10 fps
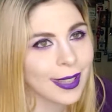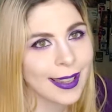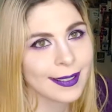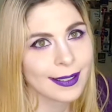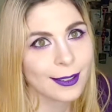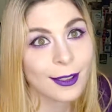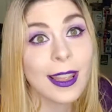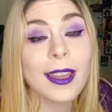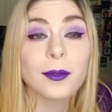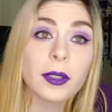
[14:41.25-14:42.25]
I'm going
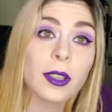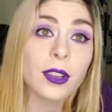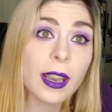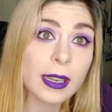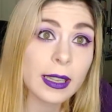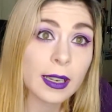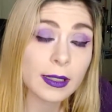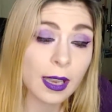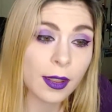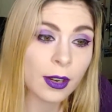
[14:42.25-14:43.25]
to try to get
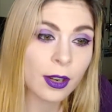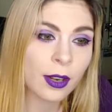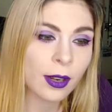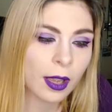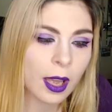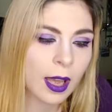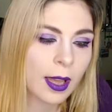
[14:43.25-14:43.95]
another